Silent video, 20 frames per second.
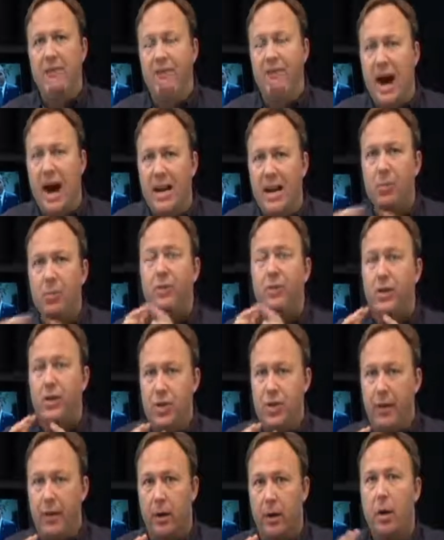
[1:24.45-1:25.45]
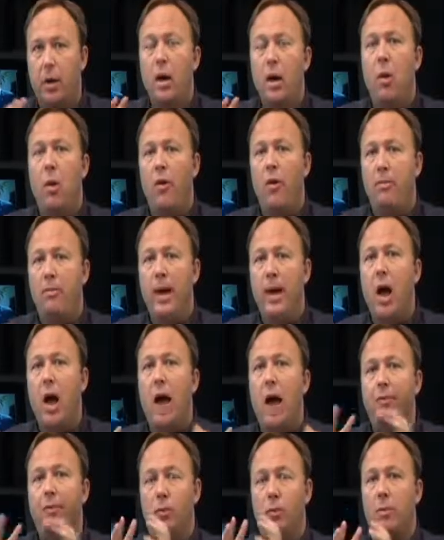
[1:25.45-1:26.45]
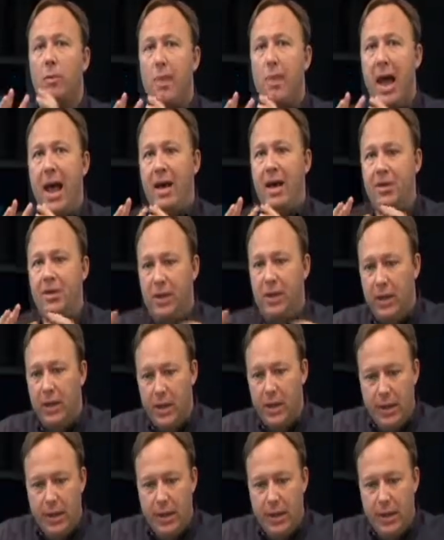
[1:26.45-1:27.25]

fighting with each other while the big offshore banks